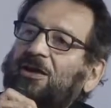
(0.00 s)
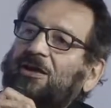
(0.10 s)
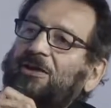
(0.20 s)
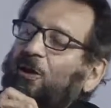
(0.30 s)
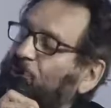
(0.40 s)

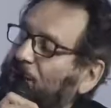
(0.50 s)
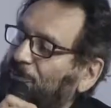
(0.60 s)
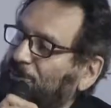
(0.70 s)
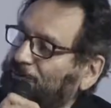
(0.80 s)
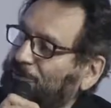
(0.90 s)
Now we have a
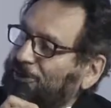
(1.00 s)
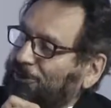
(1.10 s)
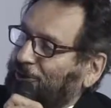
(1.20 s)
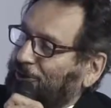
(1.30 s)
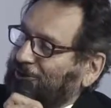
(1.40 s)
different
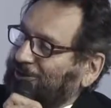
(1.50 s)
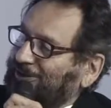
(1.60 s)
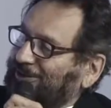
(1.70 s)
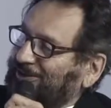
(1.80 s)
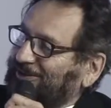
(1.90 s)
technology,
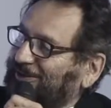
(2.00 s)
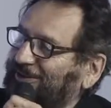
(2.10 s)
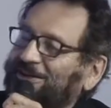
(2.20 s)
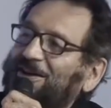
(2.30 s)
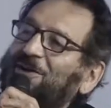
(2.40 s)
right?
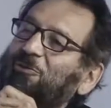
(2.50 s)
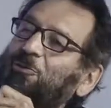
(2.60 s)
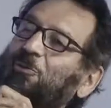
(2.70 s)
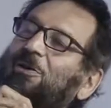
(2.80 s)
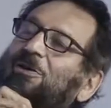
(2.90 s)

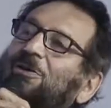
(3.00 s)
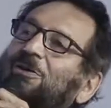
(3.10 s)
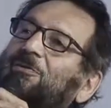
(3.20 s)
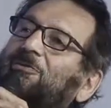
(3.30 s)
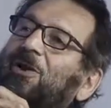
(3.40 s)
We will
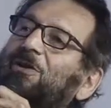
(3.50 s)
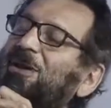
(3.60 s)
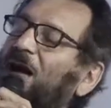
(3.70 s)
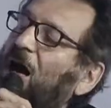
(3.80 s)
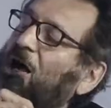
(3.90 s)
find
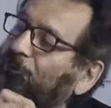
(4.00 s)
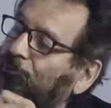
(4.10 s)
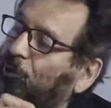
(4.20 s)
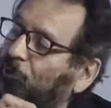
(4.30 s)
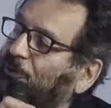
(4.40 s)
the art
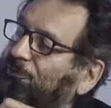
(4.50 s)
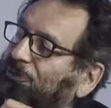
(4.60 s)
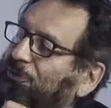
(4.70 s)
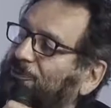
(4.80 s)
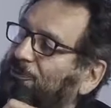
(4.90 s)
form of the
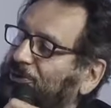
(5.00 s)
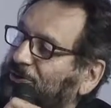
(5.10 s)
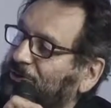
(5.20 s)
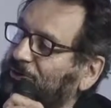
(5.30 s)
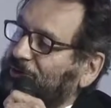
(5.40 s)
different
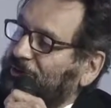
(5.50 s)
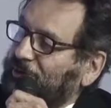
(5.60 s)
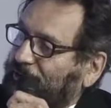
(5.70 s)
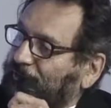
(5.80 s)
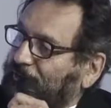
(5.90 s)

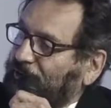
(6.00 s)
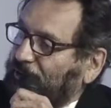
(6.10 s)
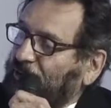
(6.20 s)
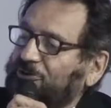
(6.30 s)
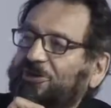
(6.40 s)

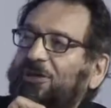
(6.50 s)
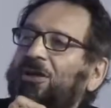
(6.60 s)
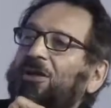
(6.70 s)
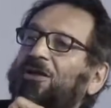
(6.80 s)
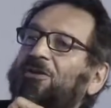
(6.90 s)
technology.
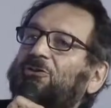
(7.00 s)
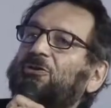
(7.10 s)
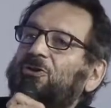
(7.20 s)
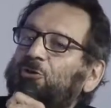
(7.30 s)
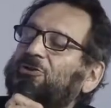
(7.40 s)
Now the
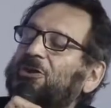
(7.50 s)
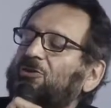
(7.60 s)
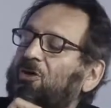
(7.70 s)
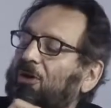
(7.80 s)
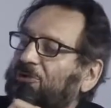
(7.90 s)
new
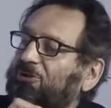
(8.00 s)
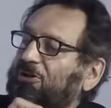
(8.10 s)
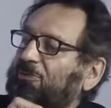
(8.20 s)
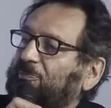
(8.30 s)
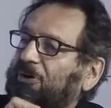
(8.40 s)

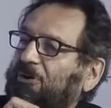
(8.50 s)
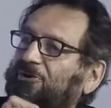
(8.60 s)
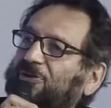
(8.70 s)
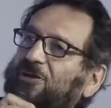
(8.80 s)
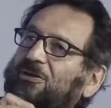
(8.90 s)
technology,
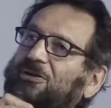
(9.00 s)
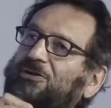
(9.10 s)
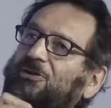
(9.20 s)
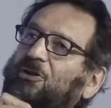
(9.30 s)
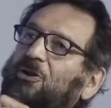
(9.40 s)
because there's
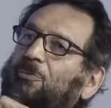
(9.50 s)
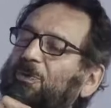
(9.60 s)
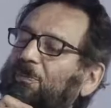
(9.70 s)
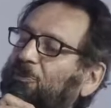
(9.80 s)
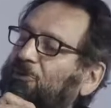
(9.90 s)
a lot of
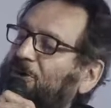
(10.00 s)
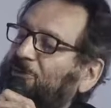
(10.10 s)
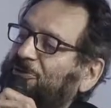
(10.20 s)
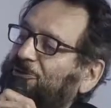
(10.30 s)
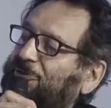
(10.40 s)
people who keep
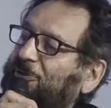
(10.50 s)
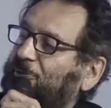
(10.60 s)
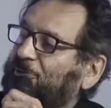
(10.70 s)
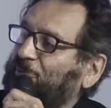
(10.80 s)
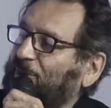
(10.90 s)
saying film
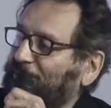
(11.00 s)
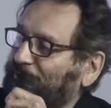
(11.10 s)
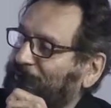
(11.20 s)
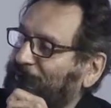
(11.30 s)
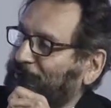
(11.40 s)
is better
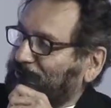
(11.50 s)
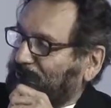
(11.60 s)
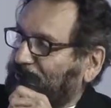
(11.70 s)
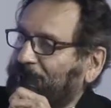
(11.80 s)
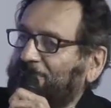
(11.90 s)
than digital,